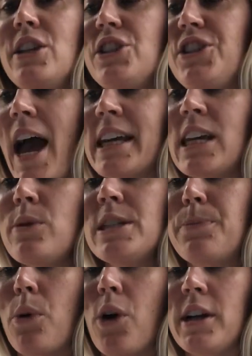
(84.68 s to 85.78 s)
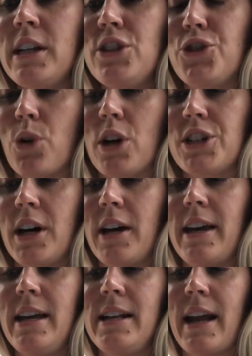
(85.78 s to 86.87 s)
Jackie was born in Georgia
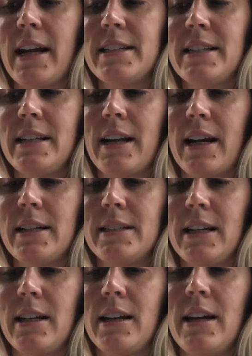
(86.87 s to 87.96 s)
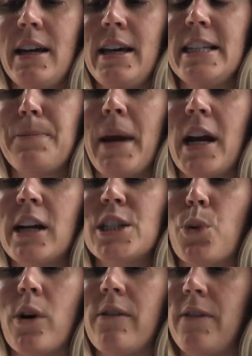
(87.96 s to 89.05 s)
in 1919. His parents
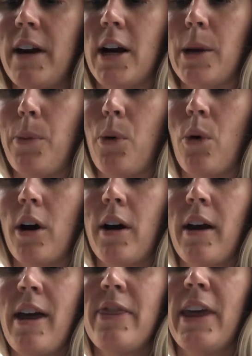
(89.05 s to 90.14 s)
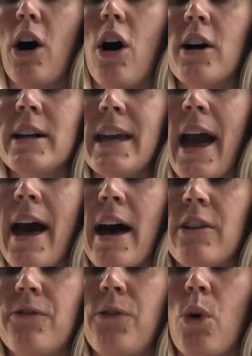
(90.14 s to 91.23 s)
were very poor. They already
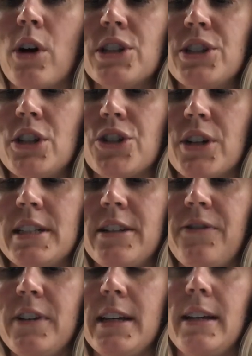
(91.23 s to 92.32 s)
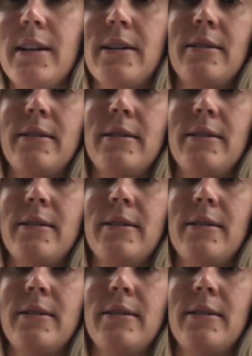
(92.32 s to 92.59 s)
had 4 children to feed.